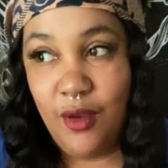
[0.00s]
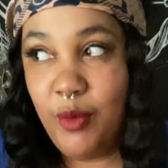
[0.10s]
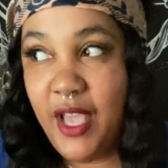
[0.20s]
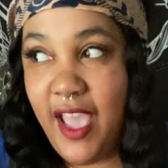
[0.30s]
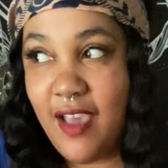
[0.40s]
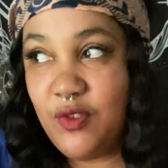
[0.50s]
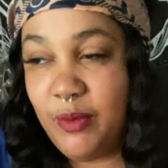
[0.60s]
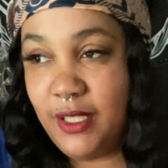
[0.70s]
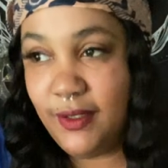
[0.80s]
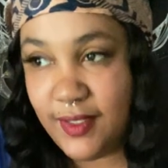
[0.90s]
but have you
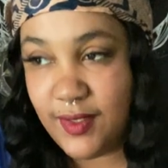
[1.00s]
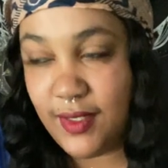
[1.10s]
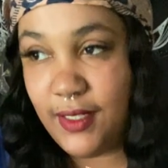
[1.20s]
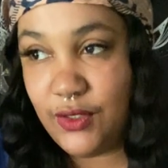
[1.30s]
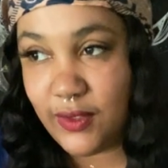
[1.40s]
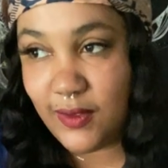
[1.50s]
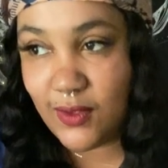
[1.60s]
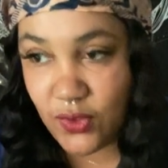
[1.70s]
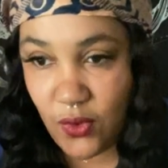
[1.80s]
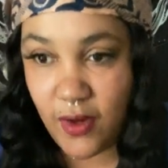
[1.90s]
been listening to
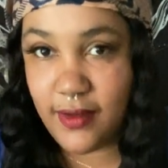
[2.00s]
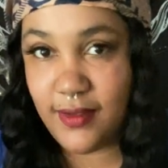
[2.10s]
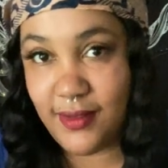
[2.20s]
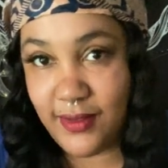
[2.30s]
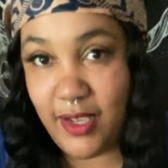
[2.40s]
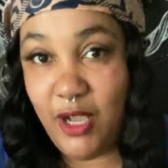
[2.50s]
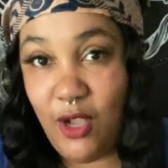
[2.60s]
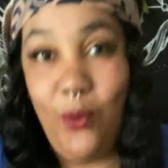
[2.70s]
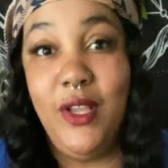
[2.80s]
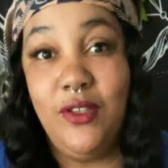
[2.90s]
source
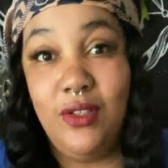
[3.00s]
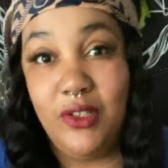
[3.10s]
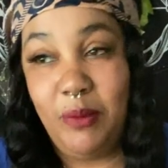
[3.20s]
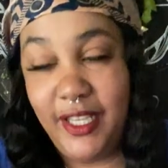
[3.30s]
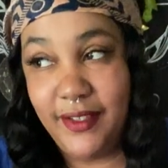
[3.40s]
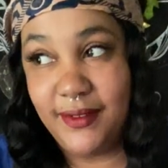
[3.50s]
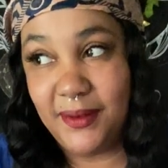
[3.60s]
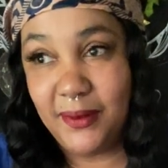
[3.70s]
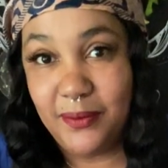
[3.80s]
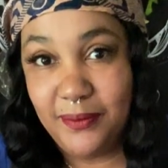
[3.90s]
about what took place?